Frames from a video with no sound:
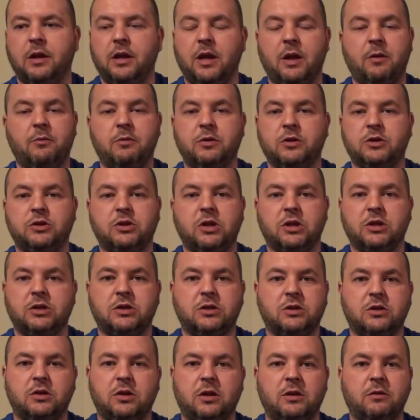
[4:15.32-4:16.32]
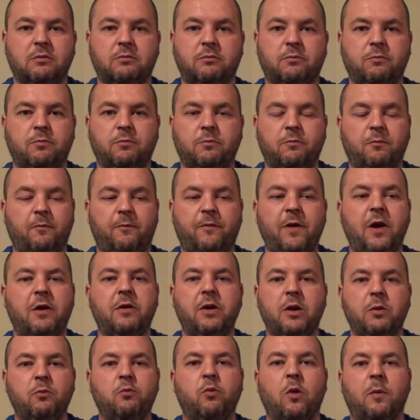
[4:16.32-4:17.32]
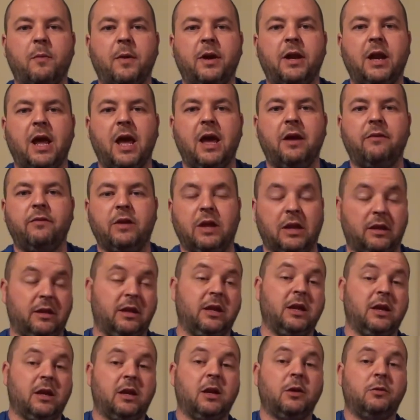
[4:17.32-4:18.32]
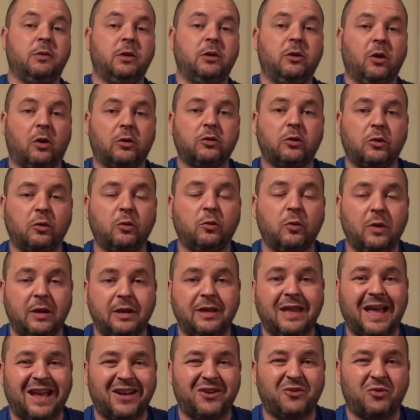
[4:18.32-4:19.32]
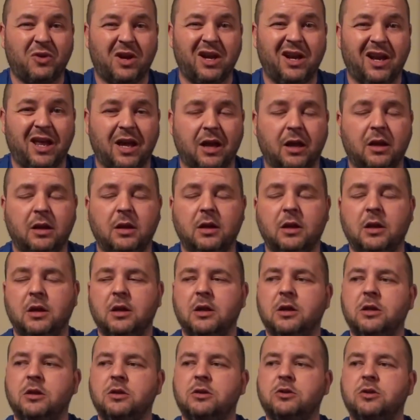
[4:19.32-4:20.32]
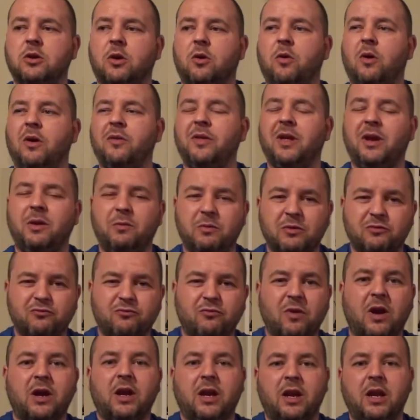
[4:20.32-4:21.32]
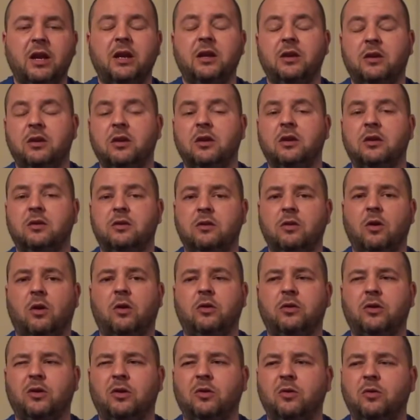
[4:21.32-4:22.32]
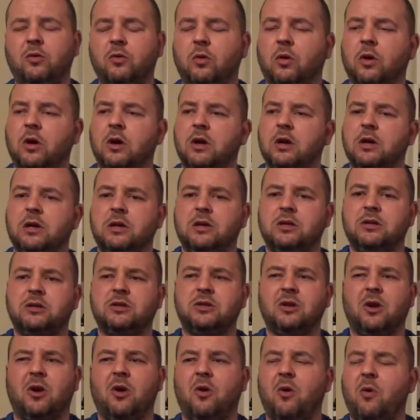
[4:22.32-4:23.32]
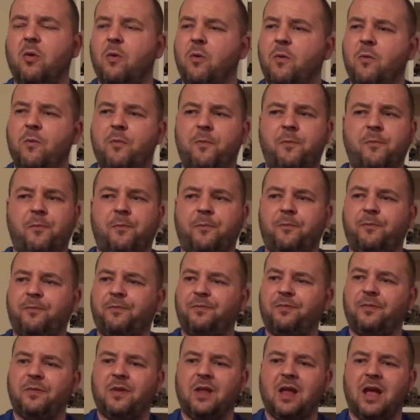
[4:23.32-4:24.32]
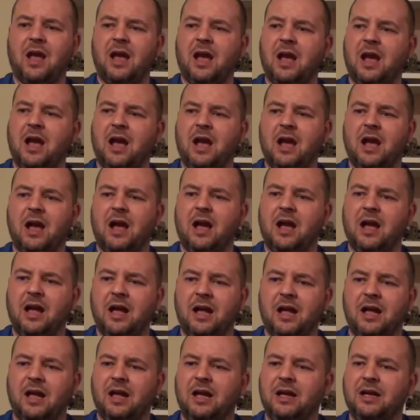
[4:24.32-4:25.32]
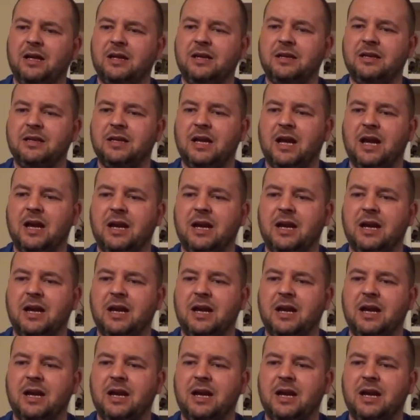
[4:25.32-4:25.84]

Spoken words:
It was just very woman heavy, and they included Doctor Who in that trailer. So, and then it was running into Doctor Who. So, I